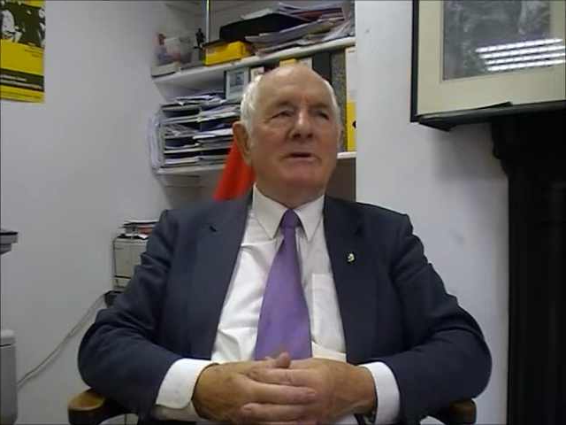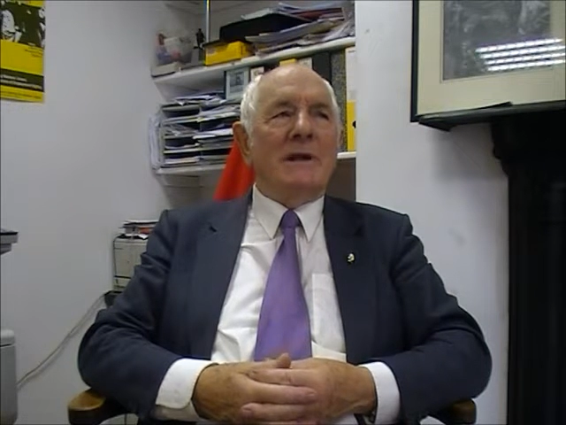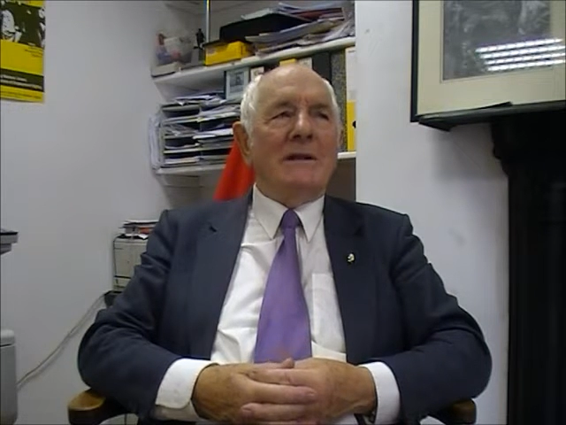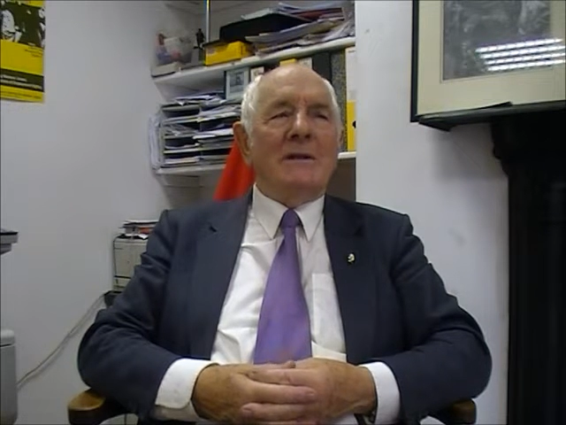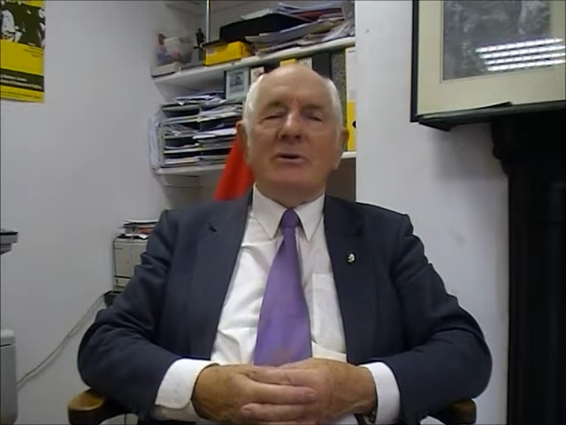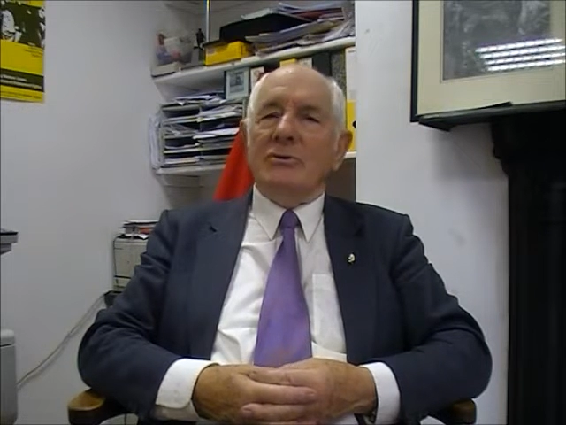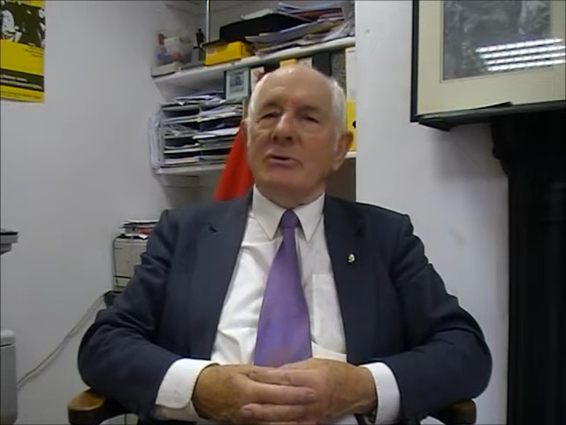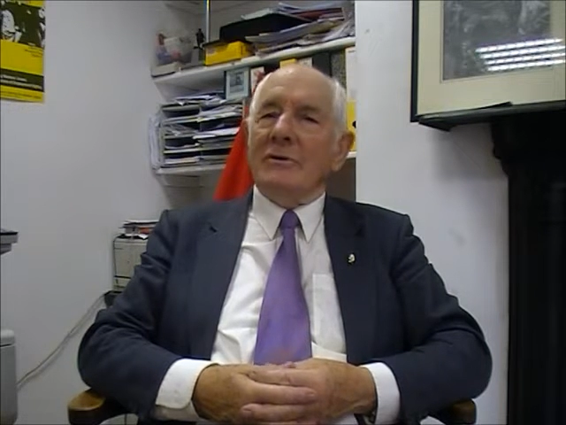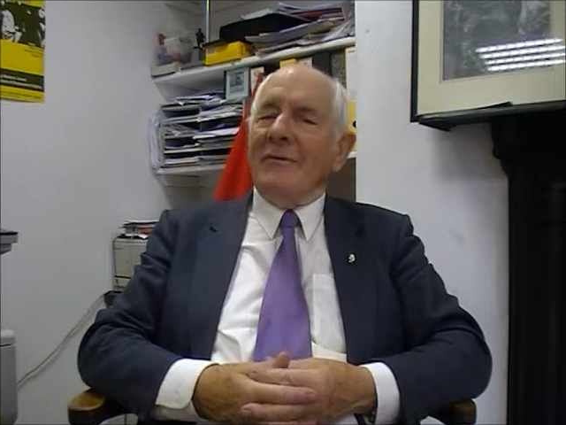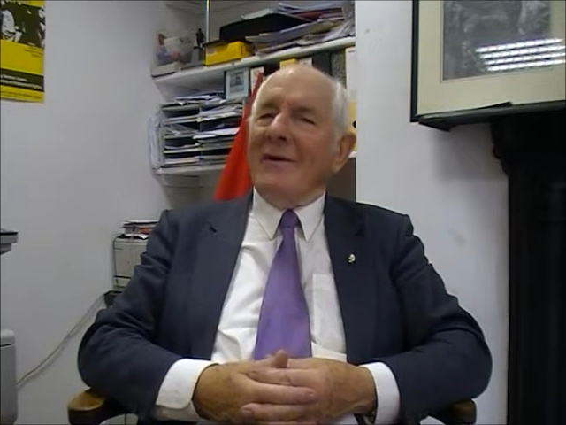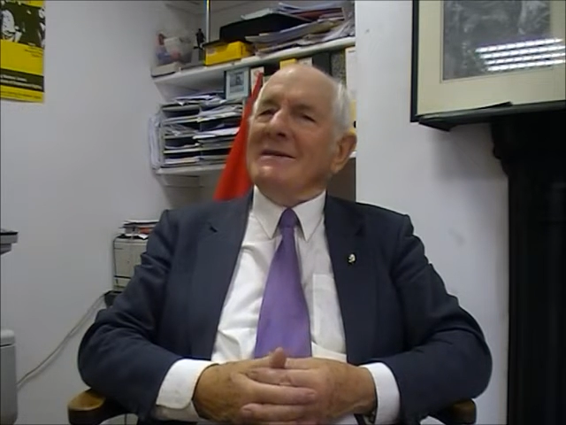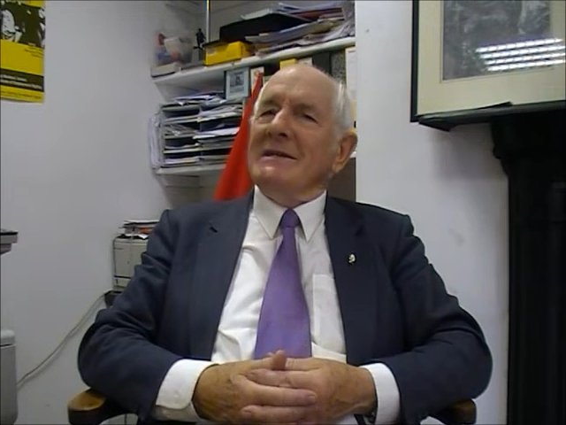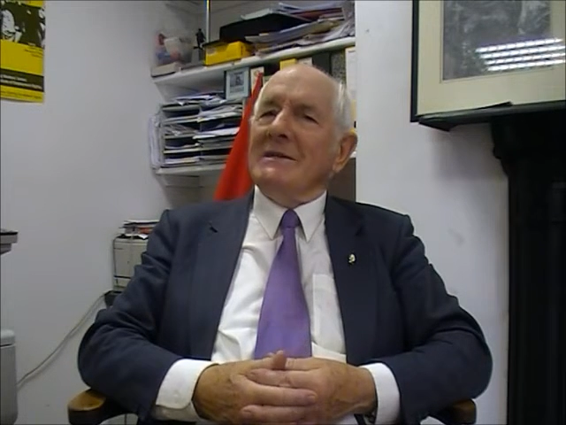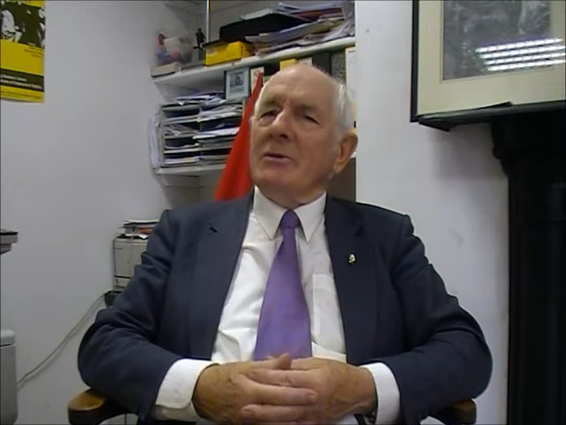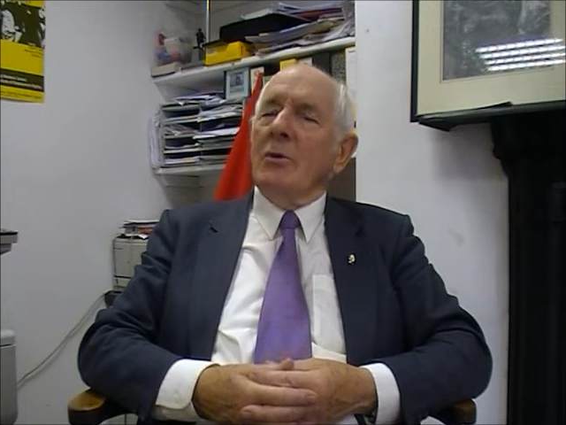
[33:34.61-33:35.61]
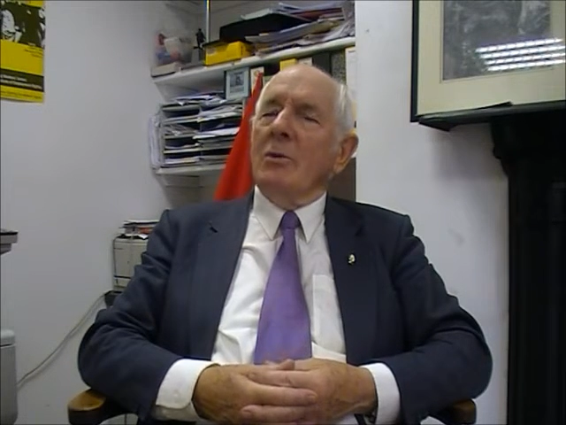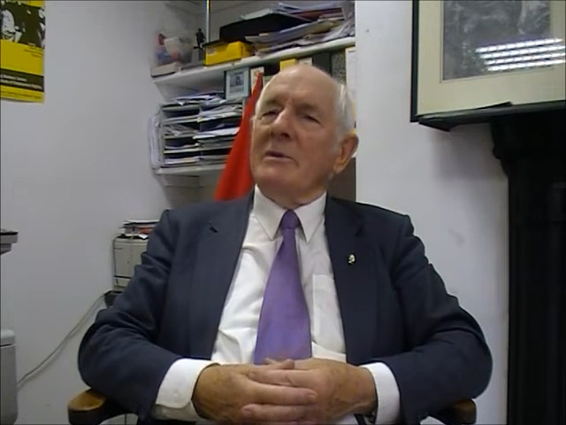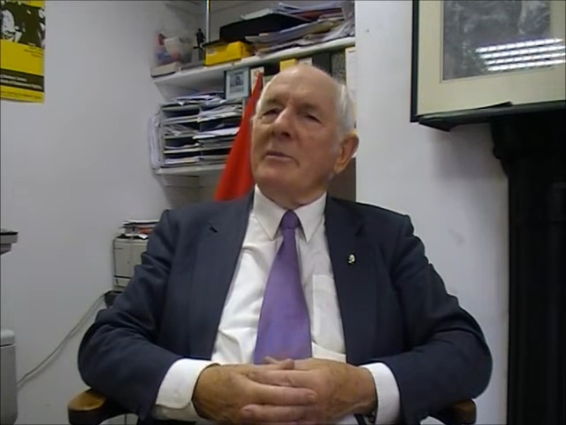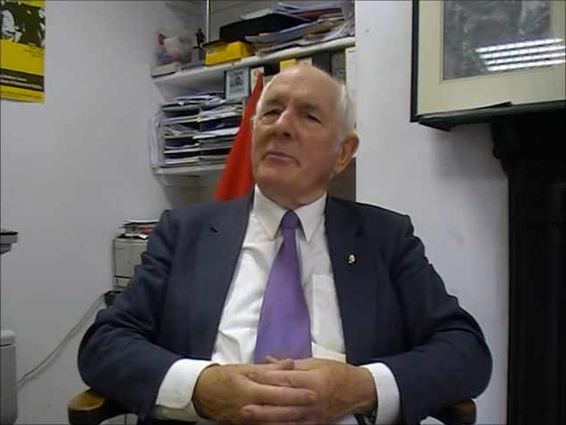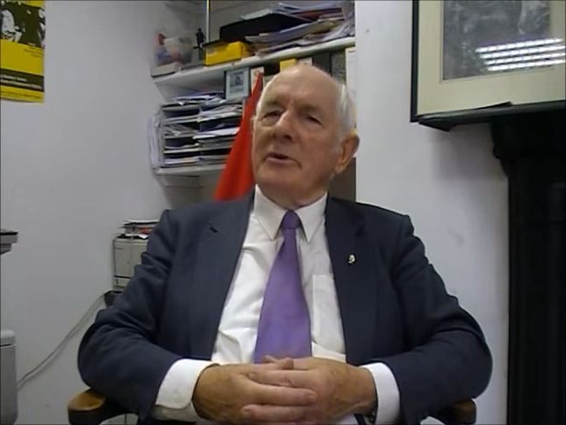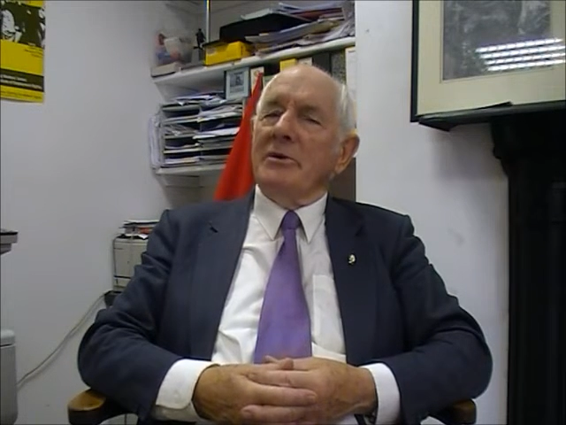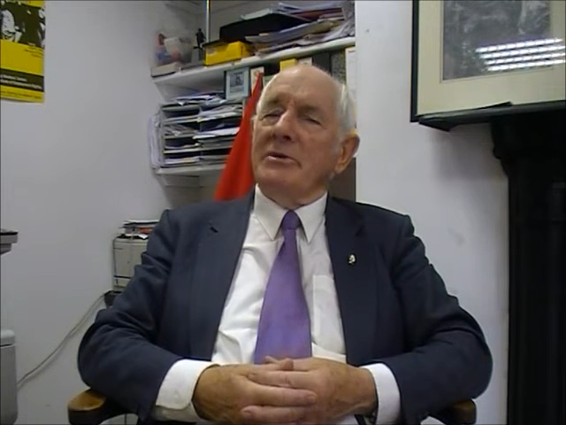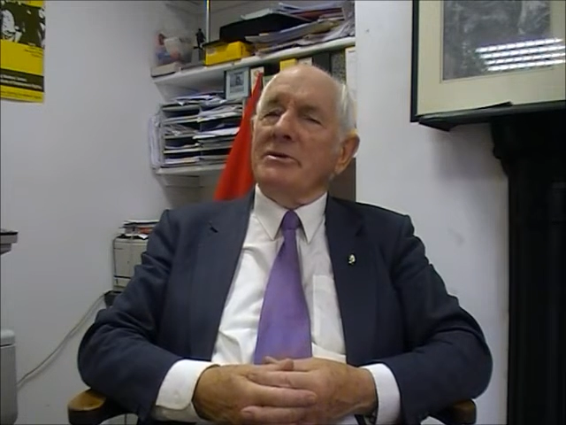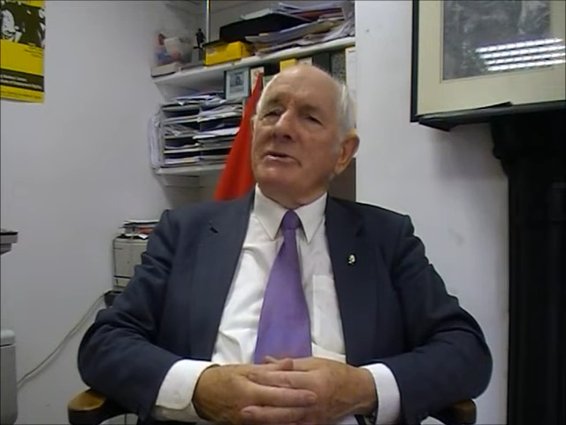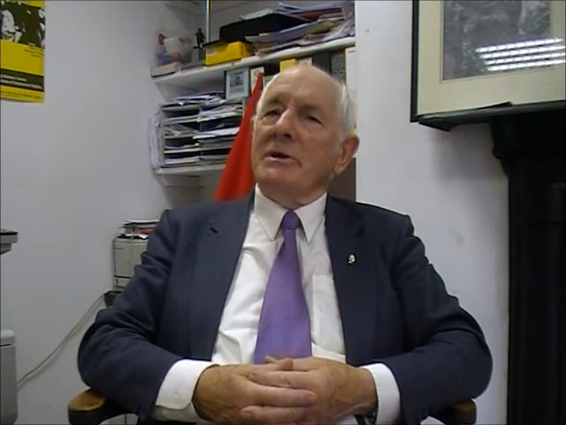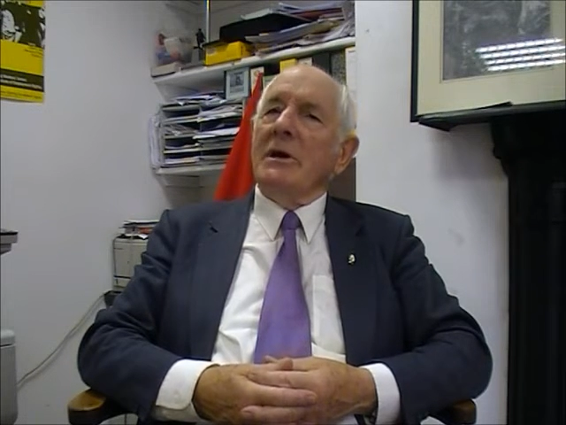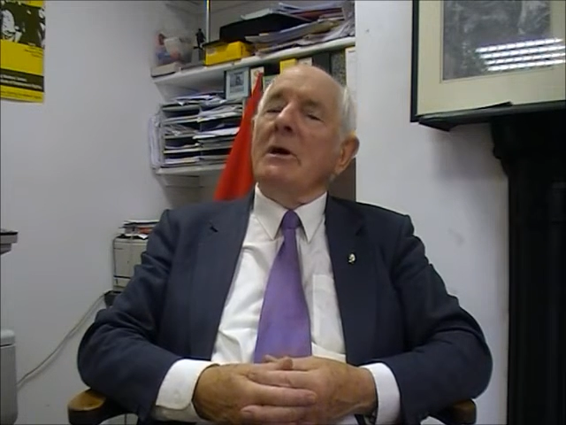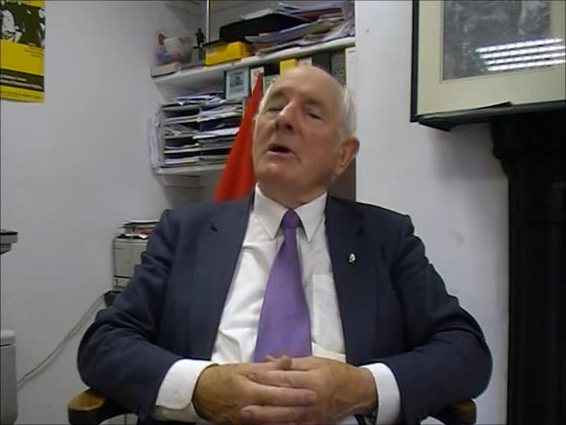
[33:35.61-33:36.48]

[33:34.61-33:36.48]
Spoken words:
that they should have actually told the British,